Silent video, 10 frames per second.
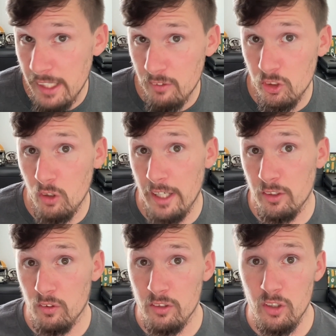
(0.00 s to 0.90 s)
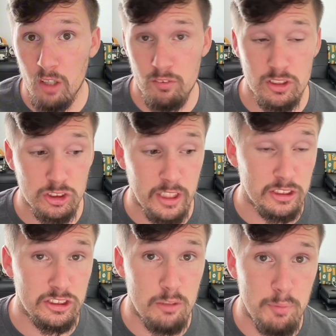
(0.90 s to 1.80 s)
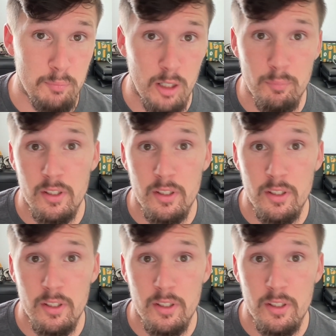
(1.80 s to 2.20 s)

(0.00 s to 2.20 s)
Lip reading: I don't know. I know the Dolphins are trying to ship him up